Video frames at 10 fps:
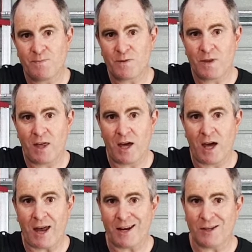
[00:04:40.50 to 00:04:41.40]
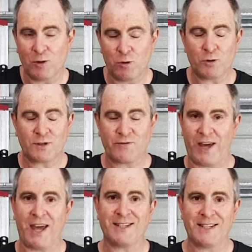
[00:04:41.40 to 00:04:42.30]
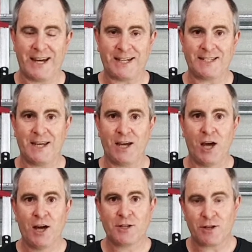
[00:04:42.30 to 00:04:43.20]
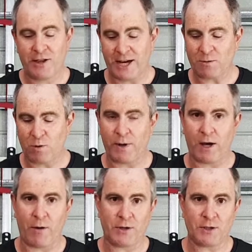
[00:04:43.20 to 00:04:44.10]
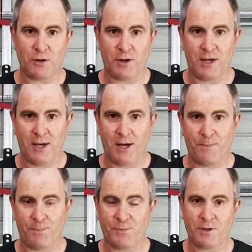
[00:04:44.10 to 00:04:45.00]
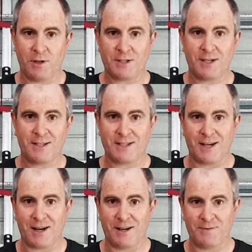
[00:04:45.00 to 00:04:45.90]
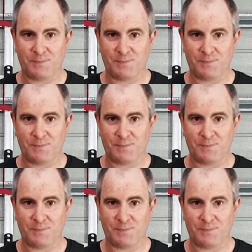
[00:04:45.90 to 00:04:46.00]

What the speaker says: there, and it looks fantastic. So that's what we're going to do here. So let's get started.